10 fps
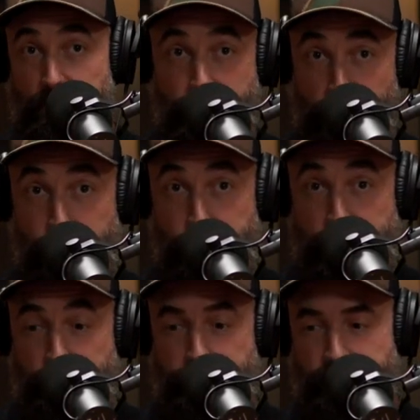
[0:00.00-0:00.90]
groups
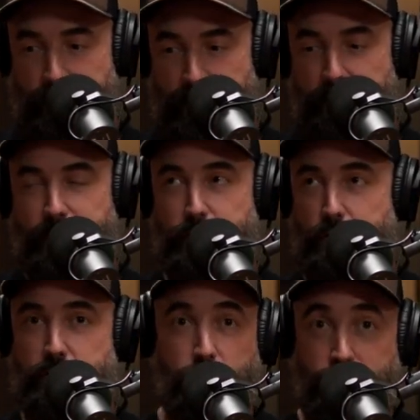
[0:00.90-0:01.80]
of
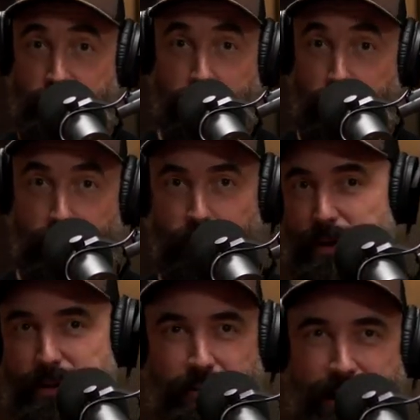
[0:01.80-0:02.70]
individuals who film
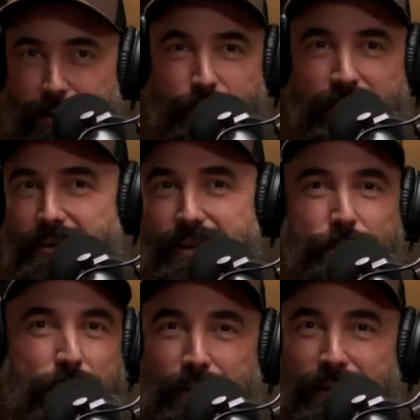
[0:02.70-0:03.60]
and they're out there in the
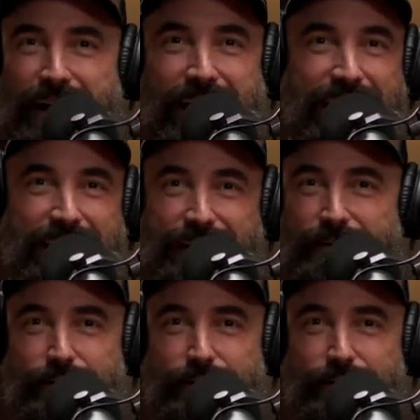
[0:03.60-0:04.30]
public eye and they're